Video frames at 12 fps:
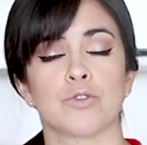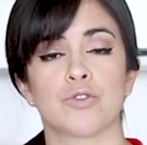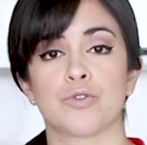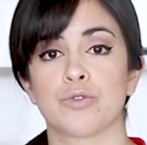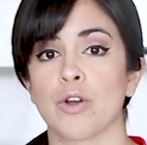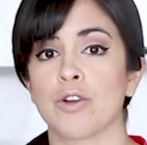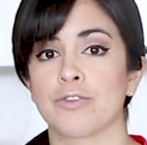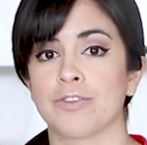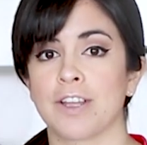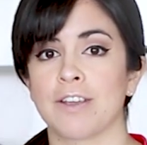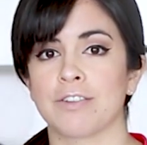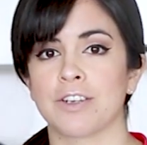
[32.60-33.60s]
strong
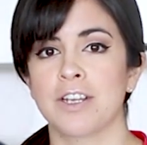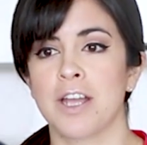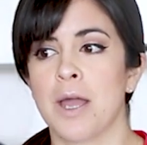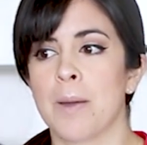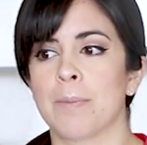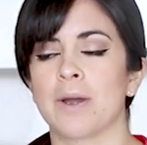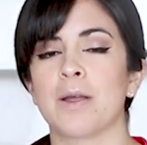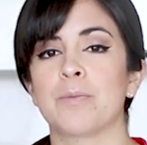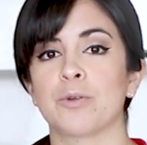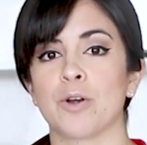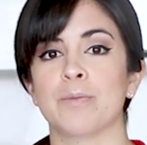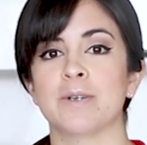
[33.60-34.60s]
flavor, but I
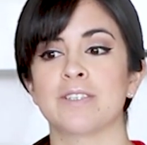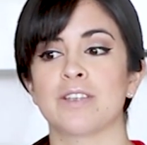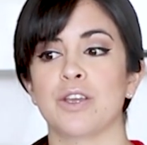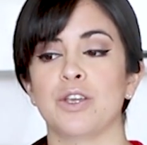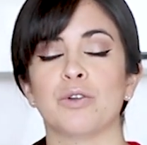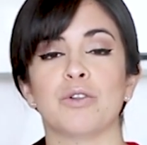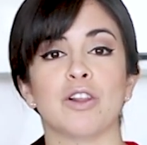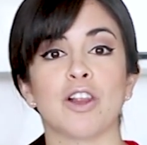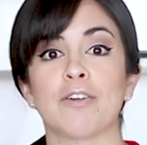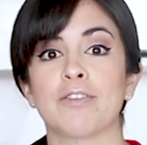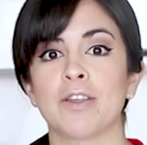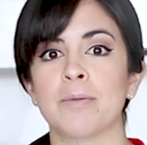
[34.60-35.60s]
promise you'll
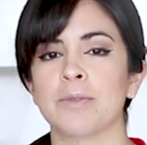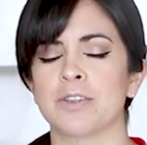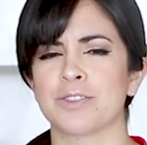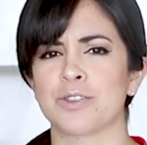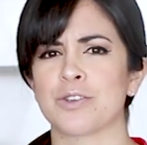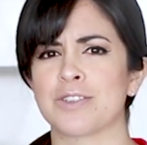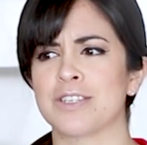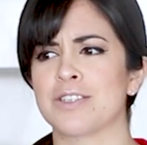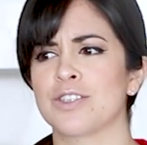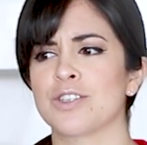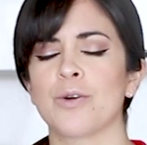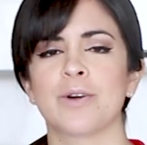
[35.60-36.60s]
love them. The sauce is
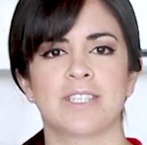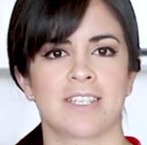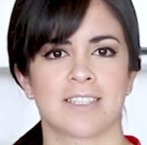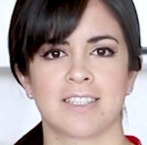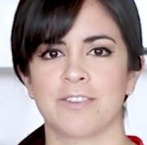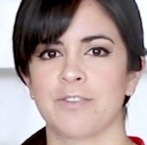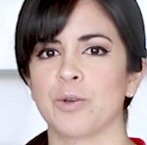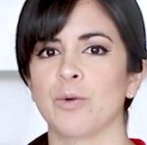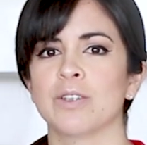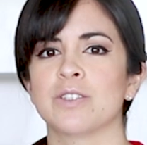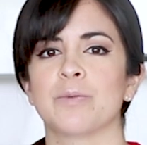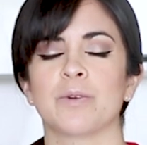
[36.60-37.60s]
so addictive, you
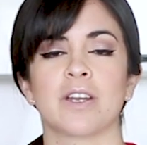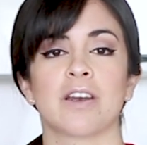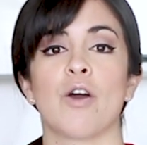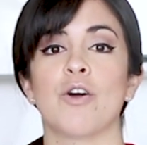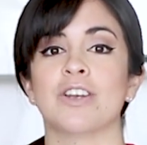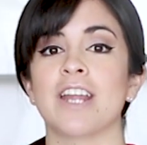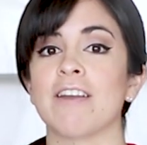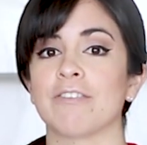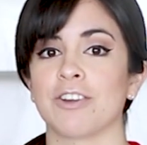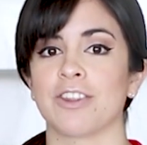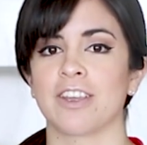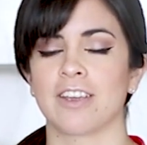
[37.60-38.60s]
want to put it on
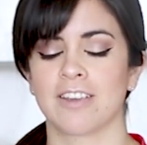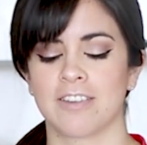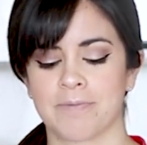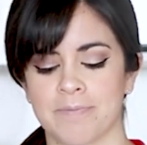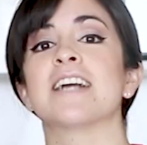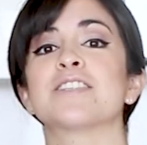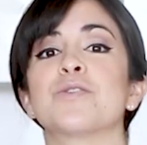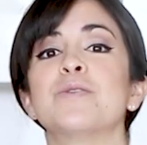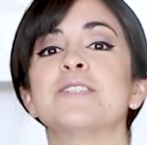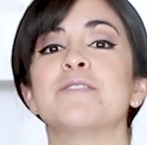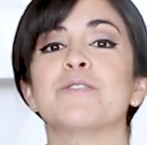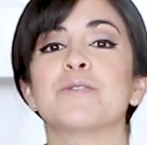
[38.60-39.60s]
everything. As
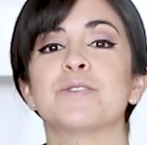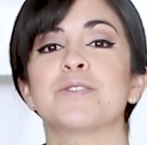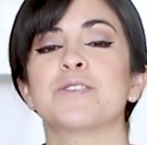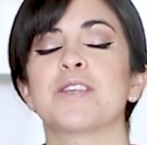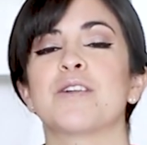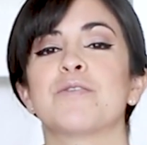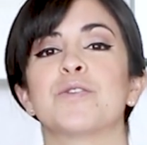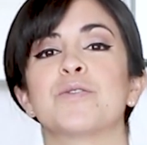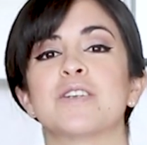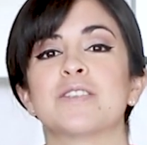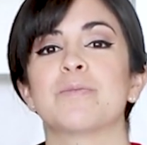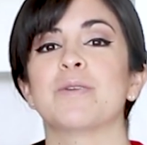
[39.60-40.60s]
always, if you want to see the full
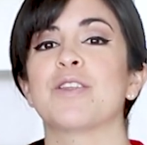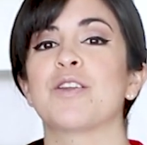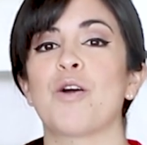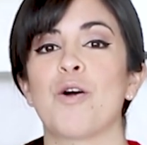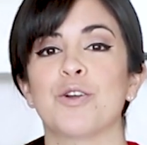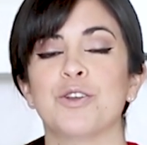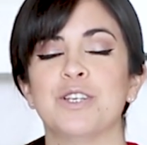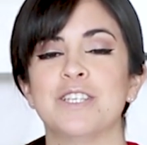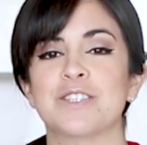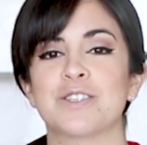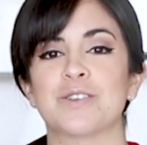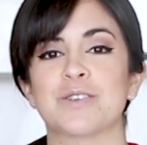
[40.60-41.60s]
recipe, then all you
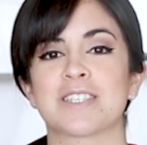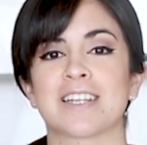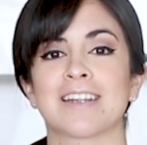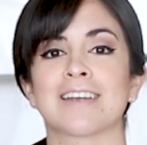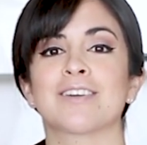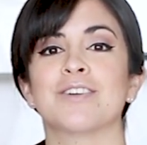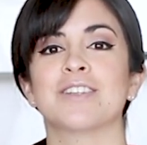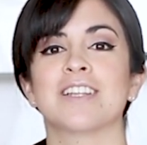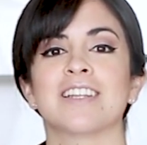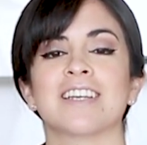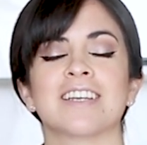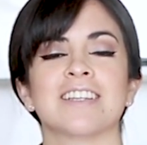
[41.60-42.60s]
need to do is click on the
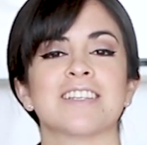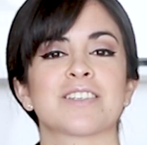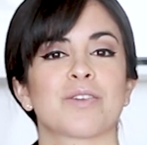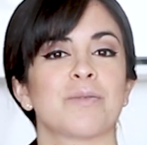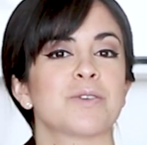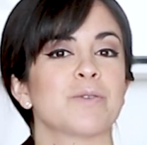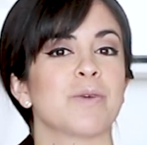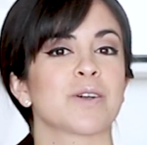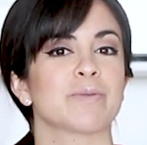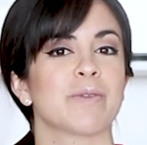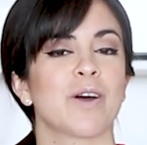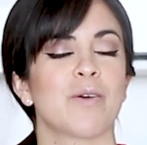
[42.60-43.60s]
link in the description
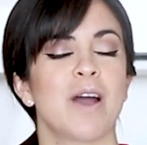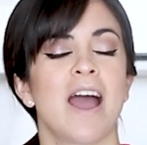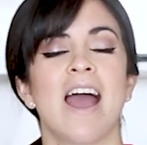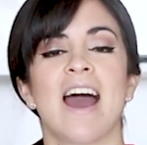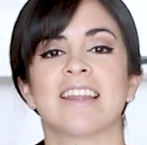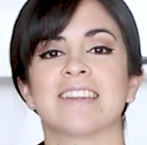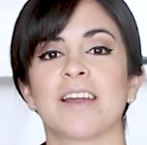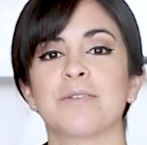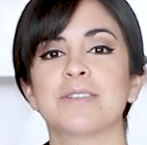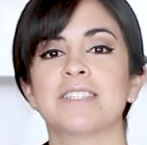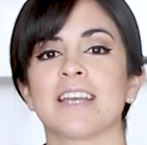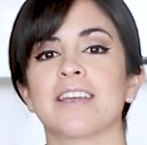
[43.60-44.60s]
box below, and that
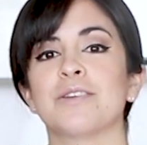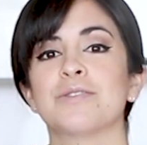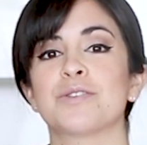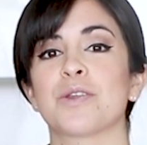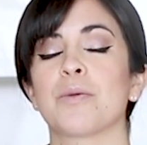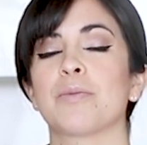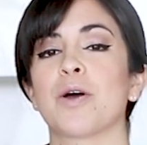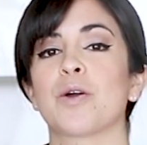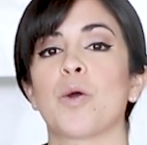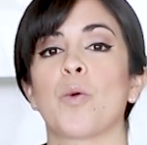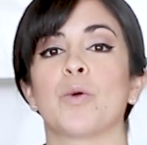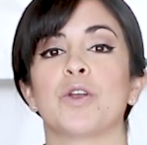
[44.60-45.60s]
will take you to the
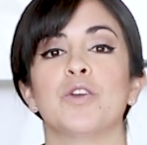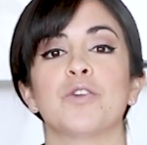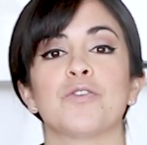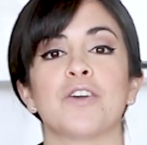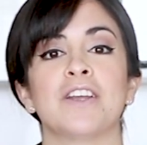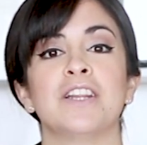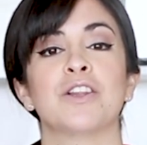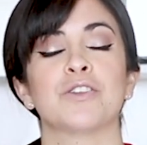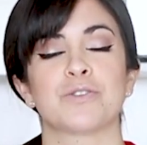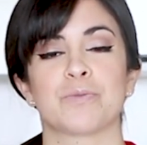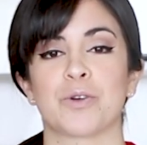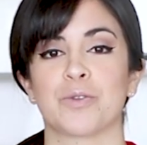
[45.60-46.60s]
blog where you'll find
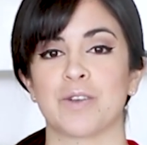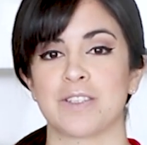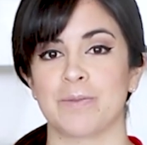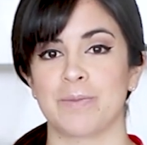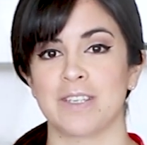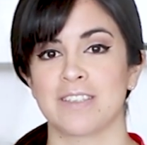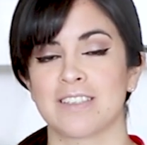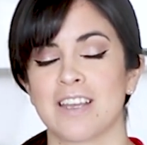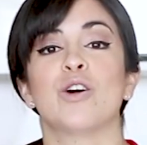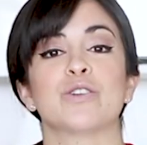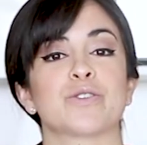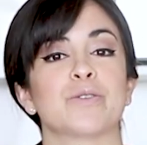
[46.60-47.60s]
lots more recipes.
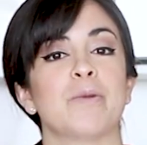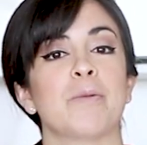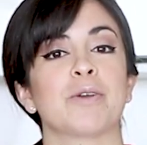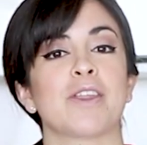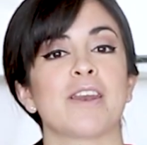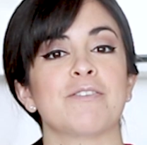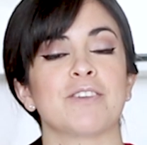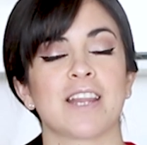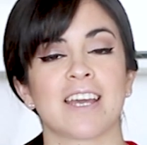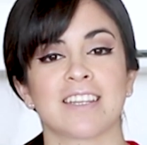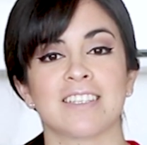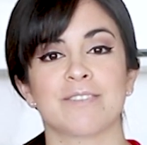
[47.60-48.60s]
Also remember that if you
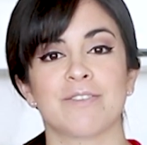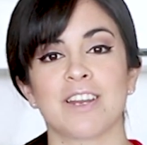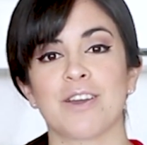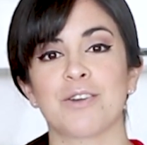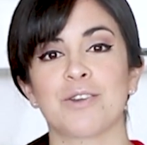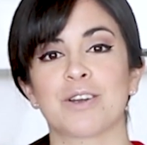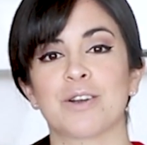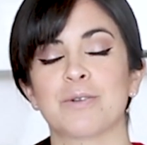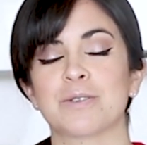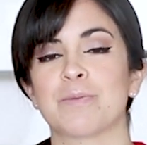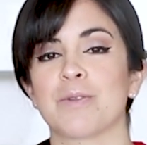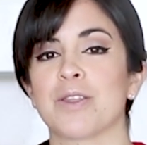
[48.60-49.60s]
like this video, you can
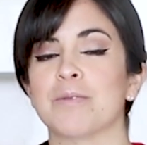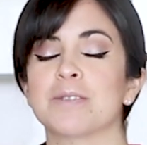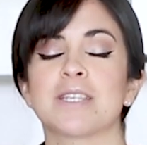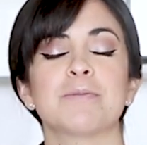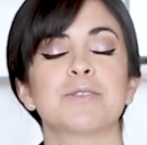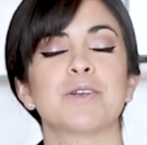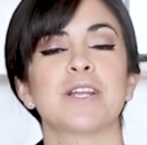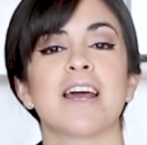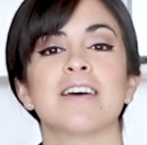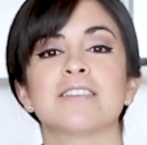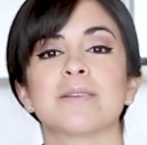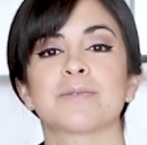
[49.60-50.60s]
always put thumbs up to it
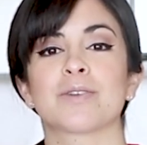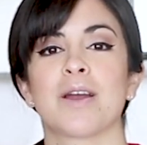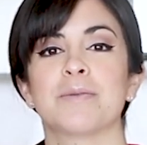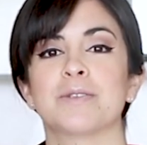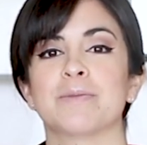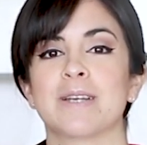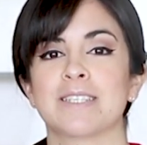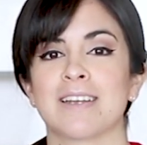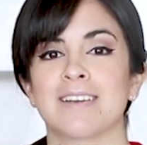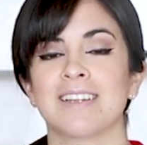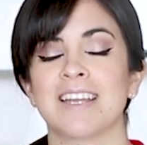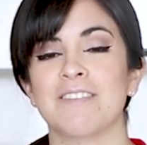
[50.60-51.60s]
and subscribe to my
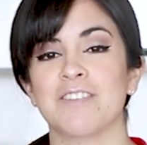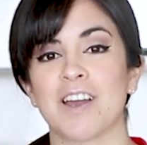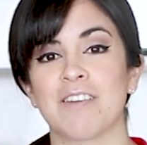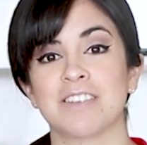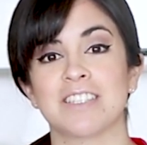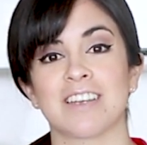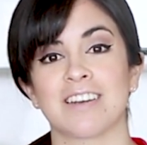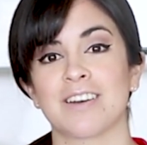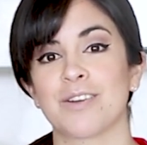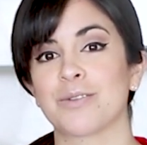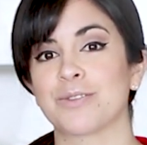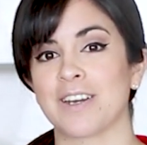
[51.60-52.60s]
channel if you haven't done
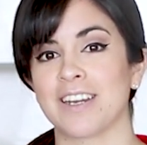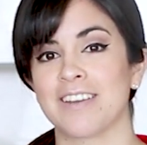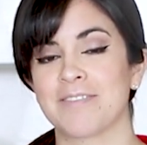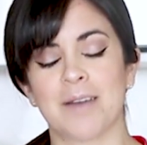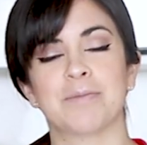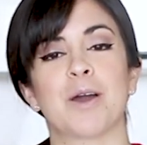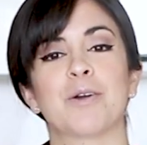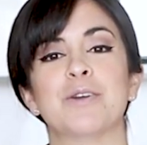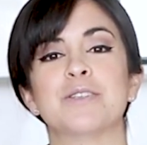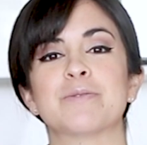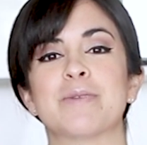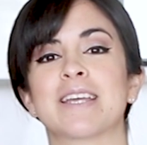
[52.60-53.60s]
it already. I'm now
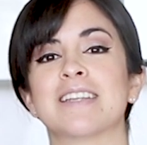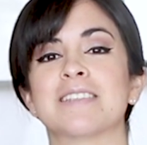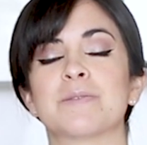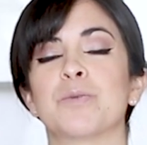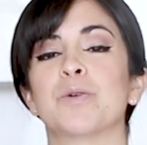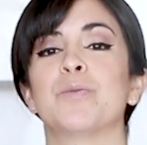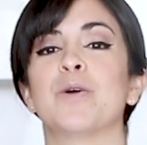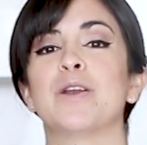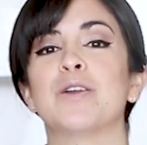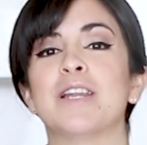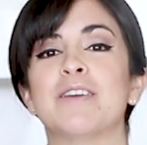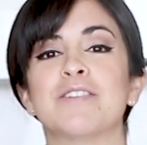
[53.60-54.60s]
going to make this Pulpo
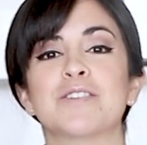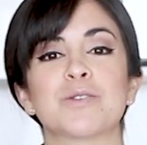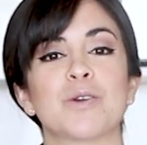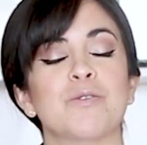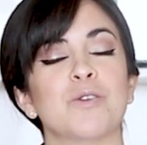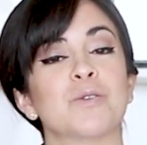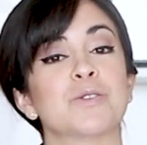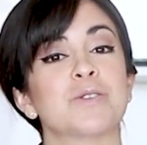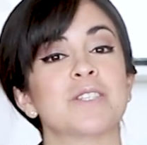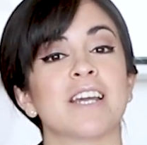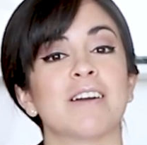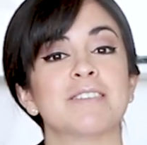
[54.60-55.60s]
al Olivo, so if you want
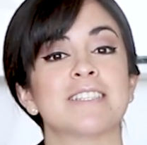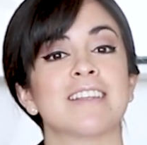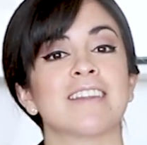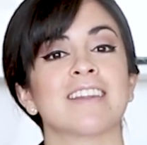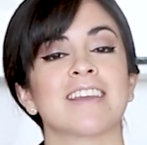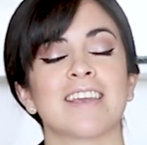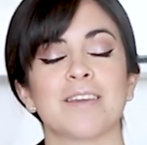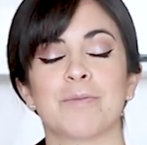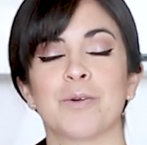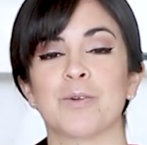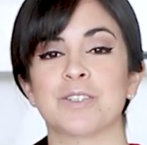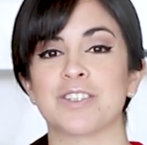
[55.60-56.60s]
to see how it's done, then keep
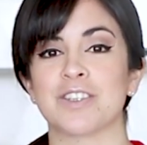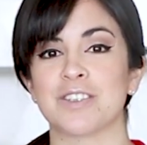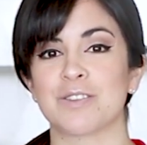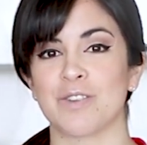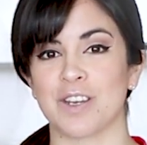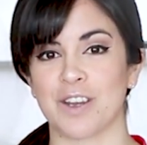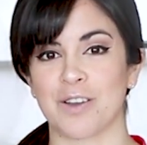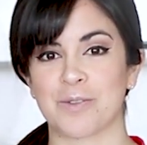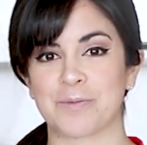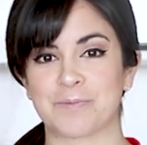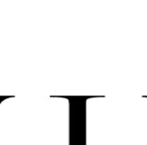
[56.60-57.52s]
on watching this video.